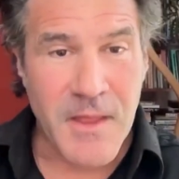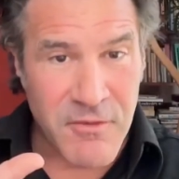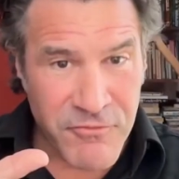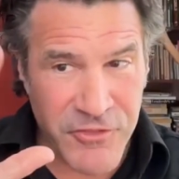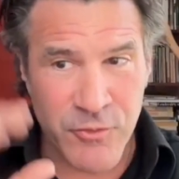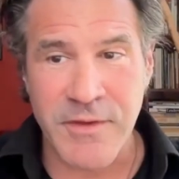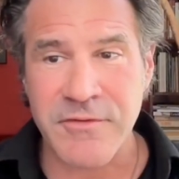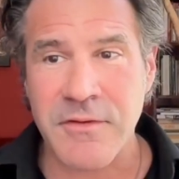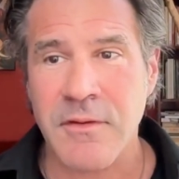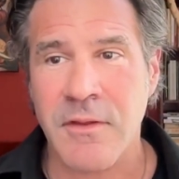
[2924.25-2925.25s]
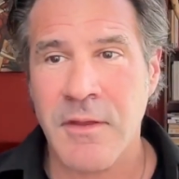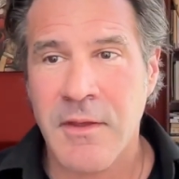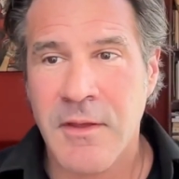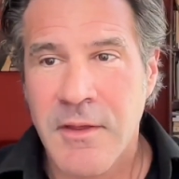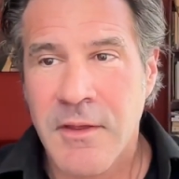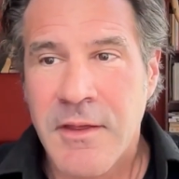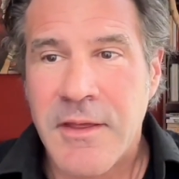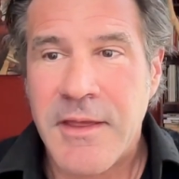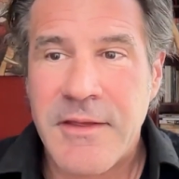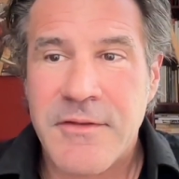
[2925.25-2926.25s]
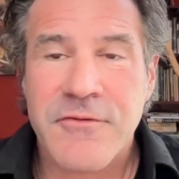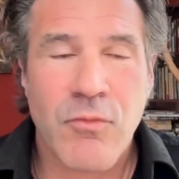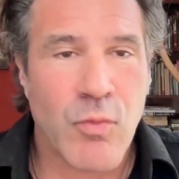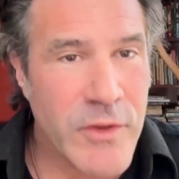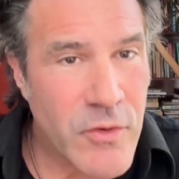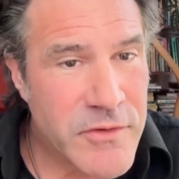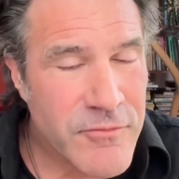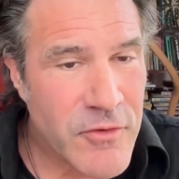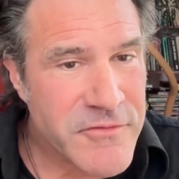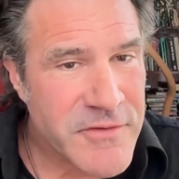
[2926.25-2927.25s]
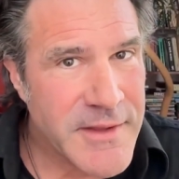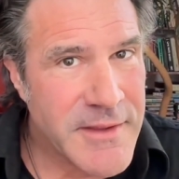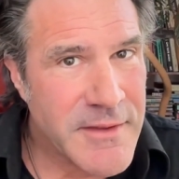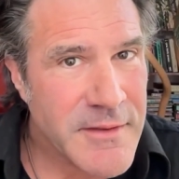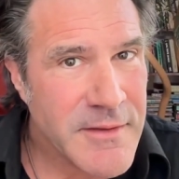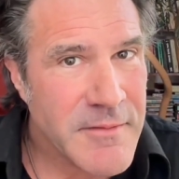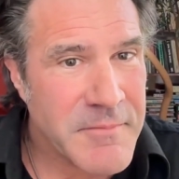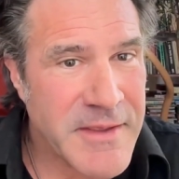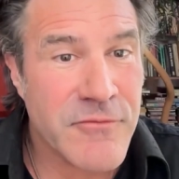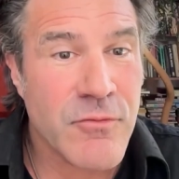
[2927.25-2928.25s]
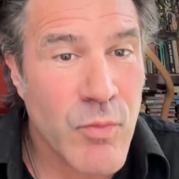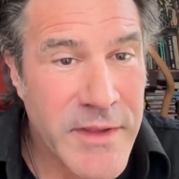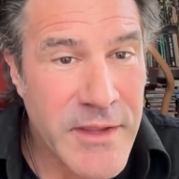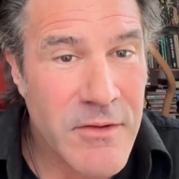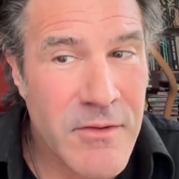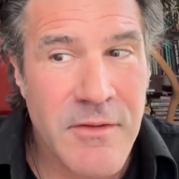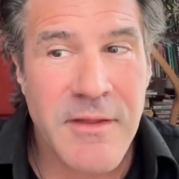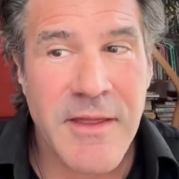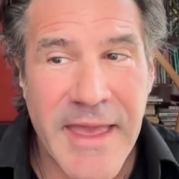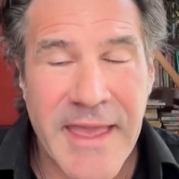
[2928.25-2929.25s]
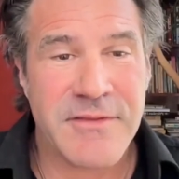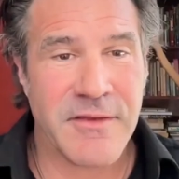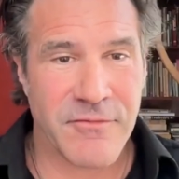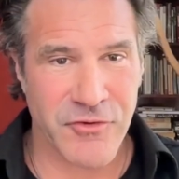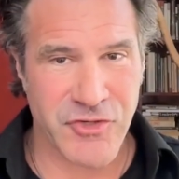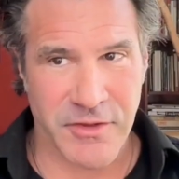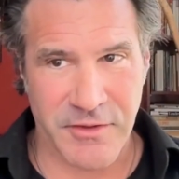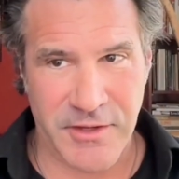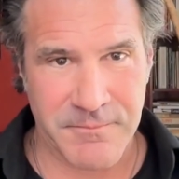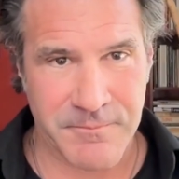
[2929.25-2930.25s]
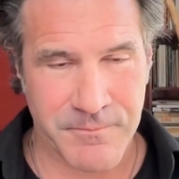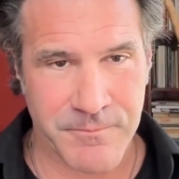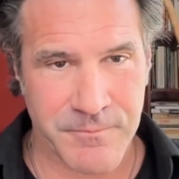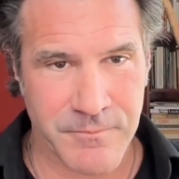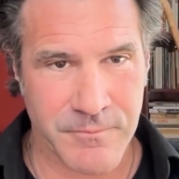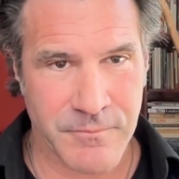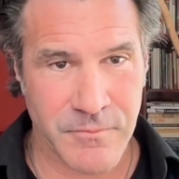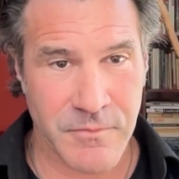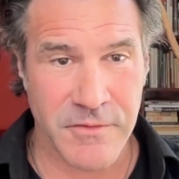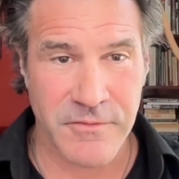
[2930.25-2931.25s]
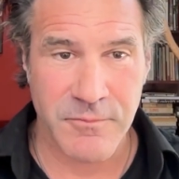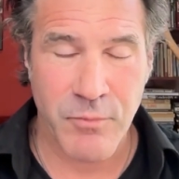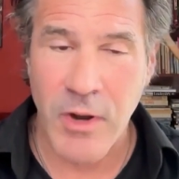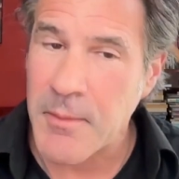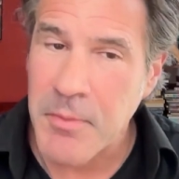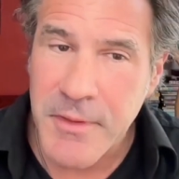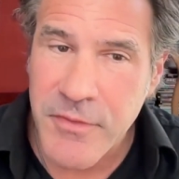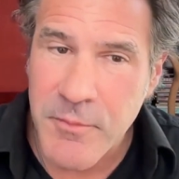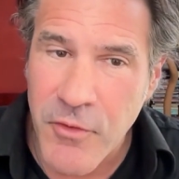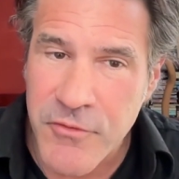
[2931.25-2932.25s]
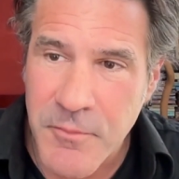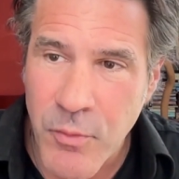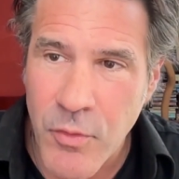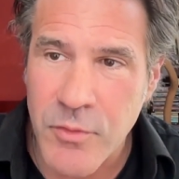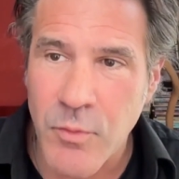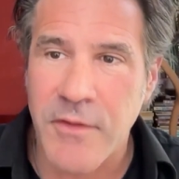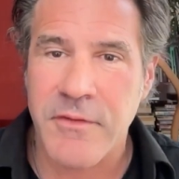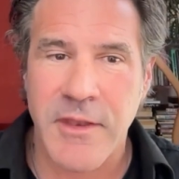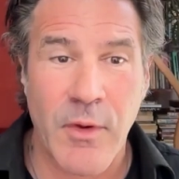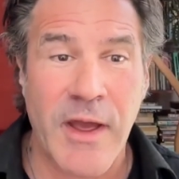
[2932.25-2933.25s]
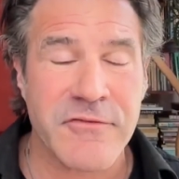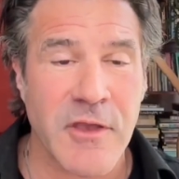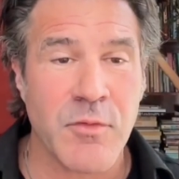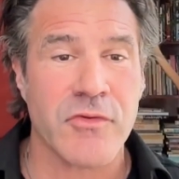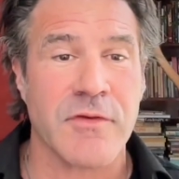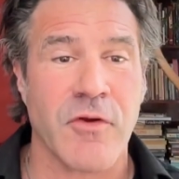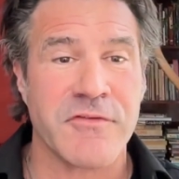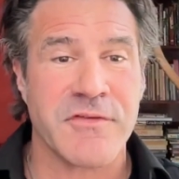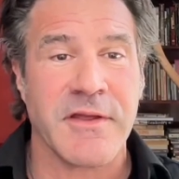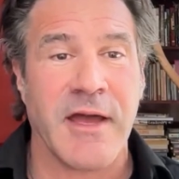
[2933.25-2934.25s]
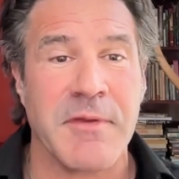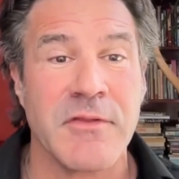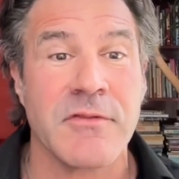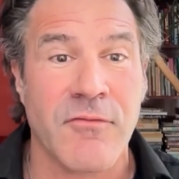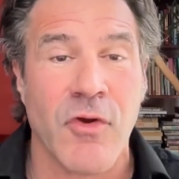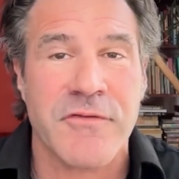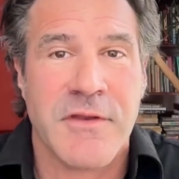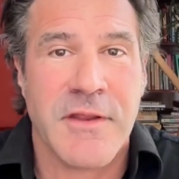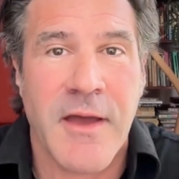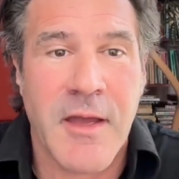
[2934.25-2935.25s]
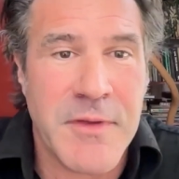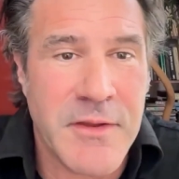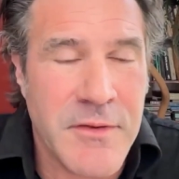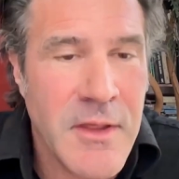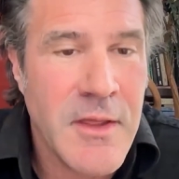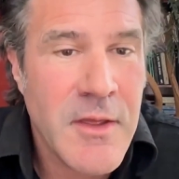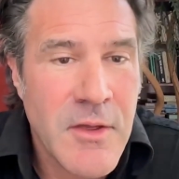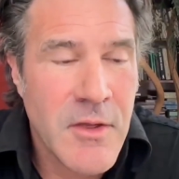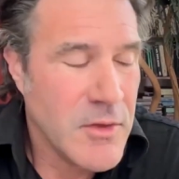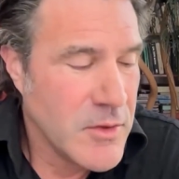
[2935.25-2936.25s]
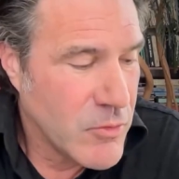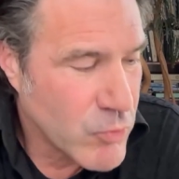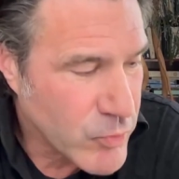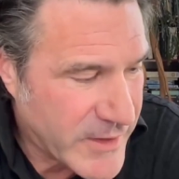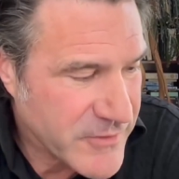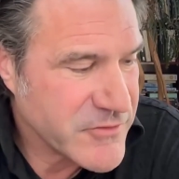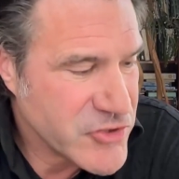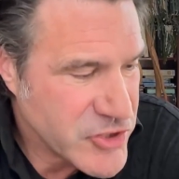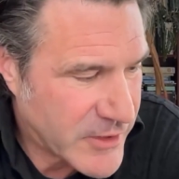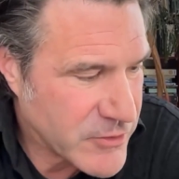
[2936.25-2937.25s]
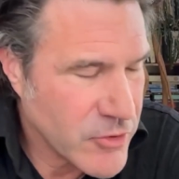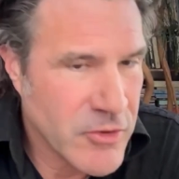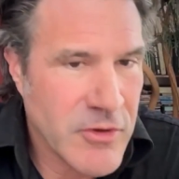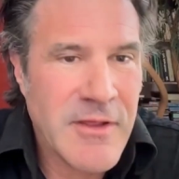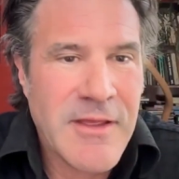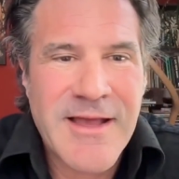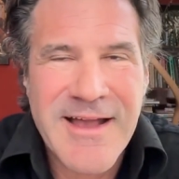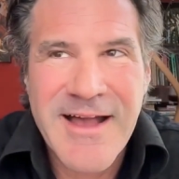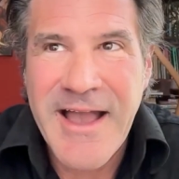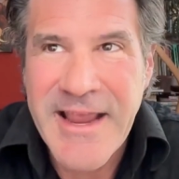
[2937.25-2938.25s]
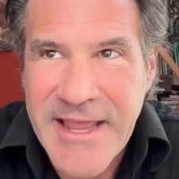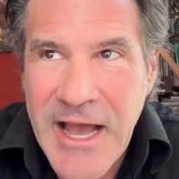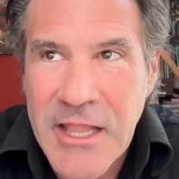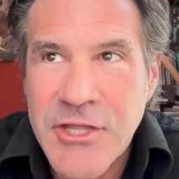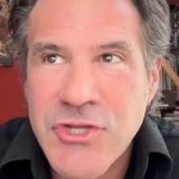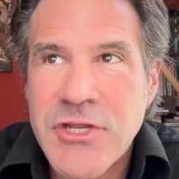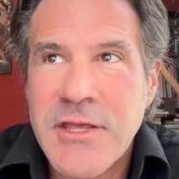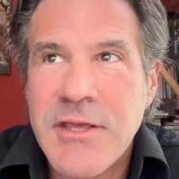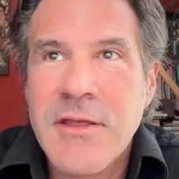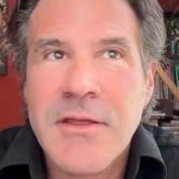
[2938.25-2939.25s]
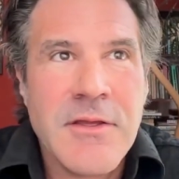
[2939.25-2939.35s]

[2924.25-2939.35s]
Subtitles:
Fifth reason is real diversity means real anti-fragility. This is probably the most important one. Now, when I say real diversity, I mean diversity. I mean race, gender, ideology,